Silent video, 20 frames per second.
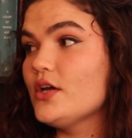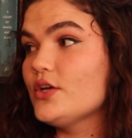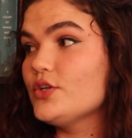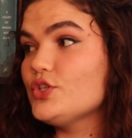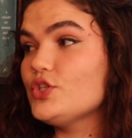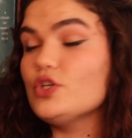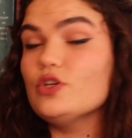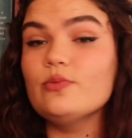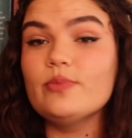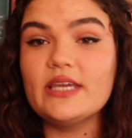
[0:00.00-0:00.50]

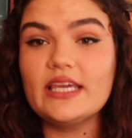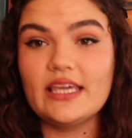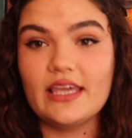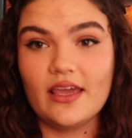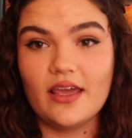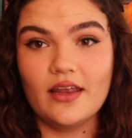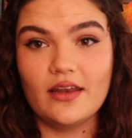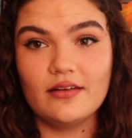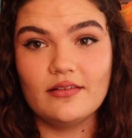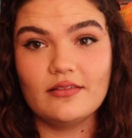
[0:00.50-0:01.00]
to
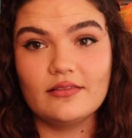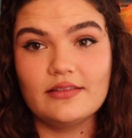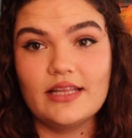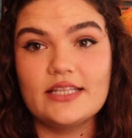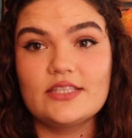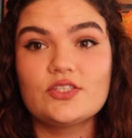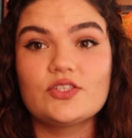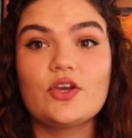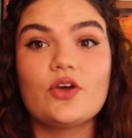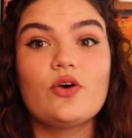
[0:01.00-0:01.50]
begin,
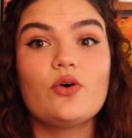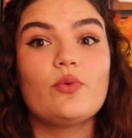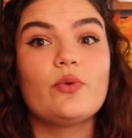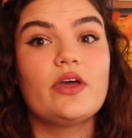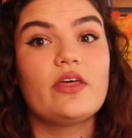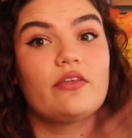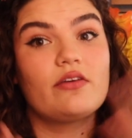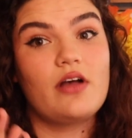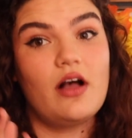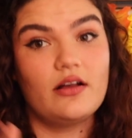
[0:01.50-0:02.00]
let's go
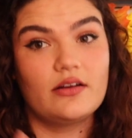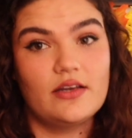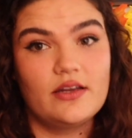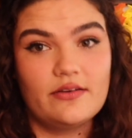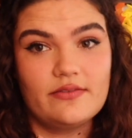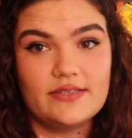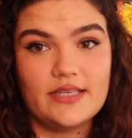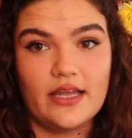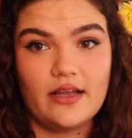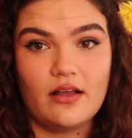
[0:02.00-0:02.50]
with
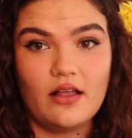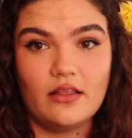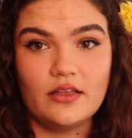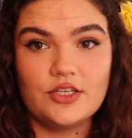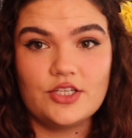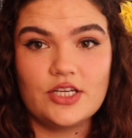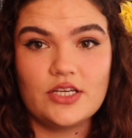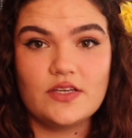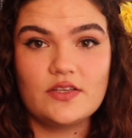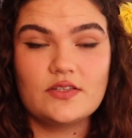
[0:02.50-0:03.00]
cognitive
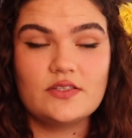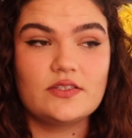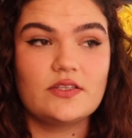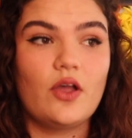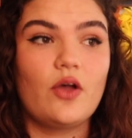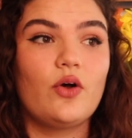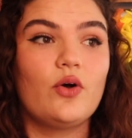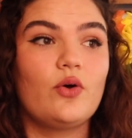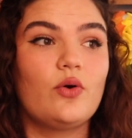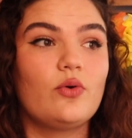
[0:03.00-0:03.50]
psychology.
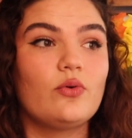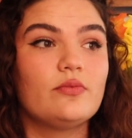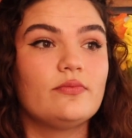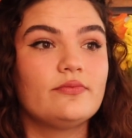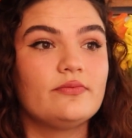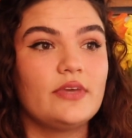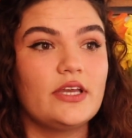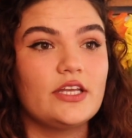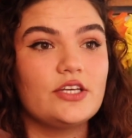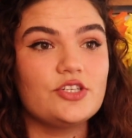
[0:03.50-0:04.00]
So
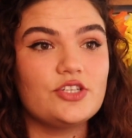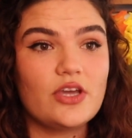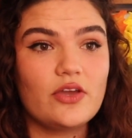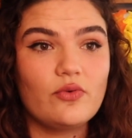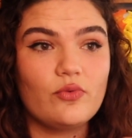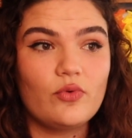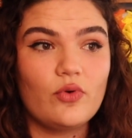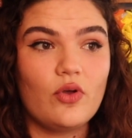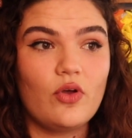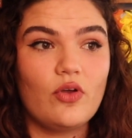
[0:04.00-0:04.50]
in
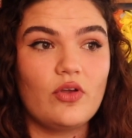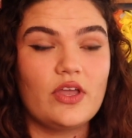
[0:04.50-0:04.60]
general,